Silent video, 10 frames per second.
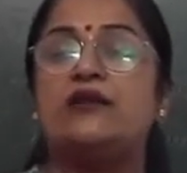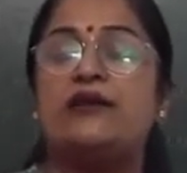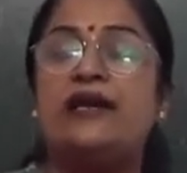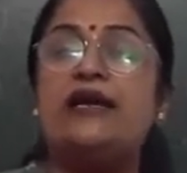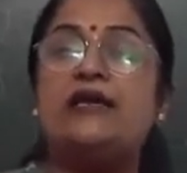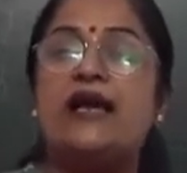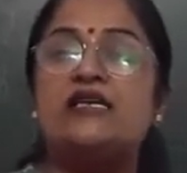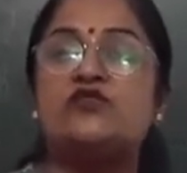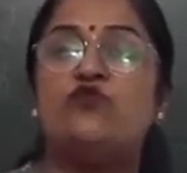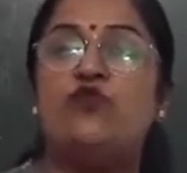delta
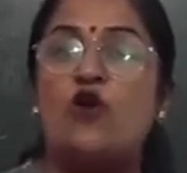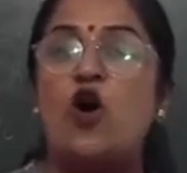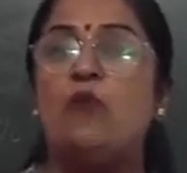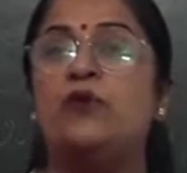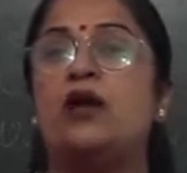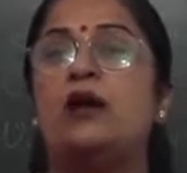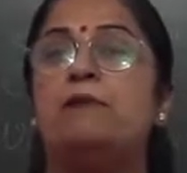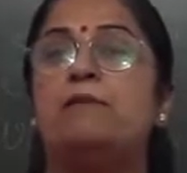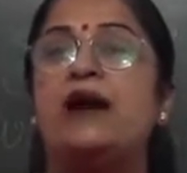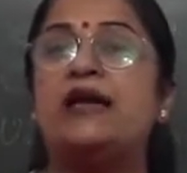is formed
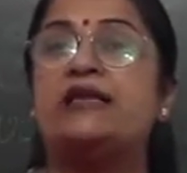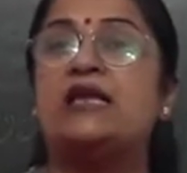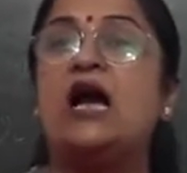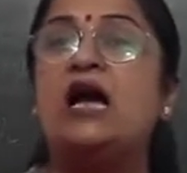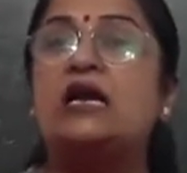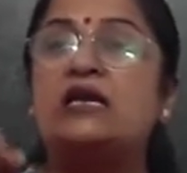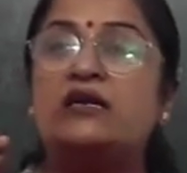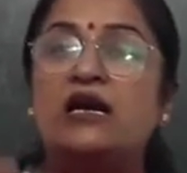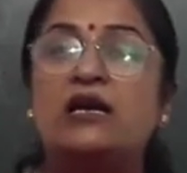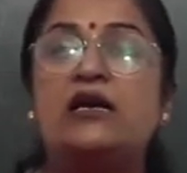by the
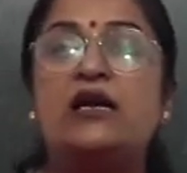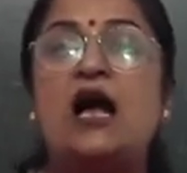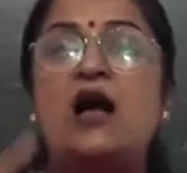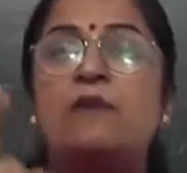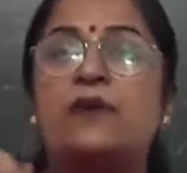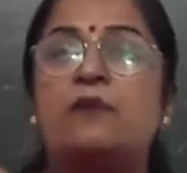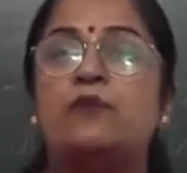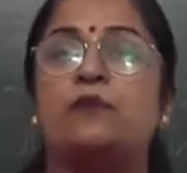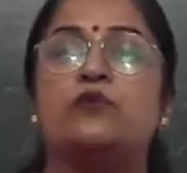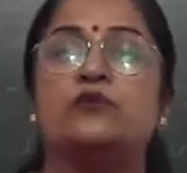Ganga,
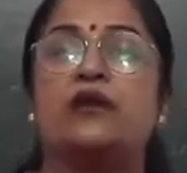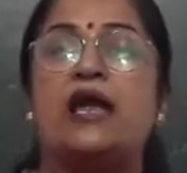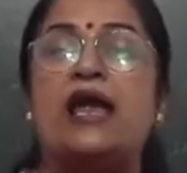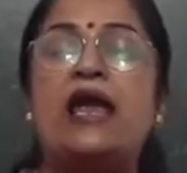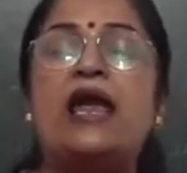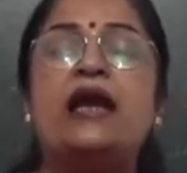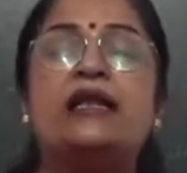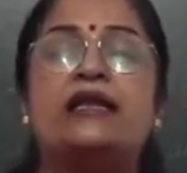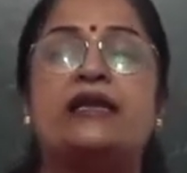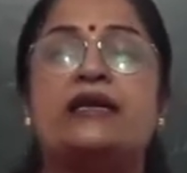
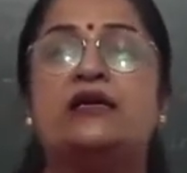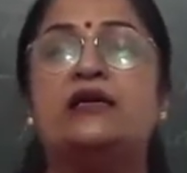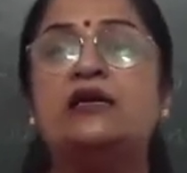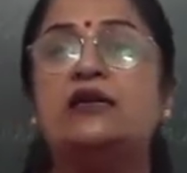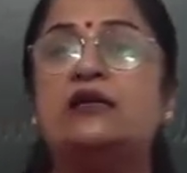Brahmaputra,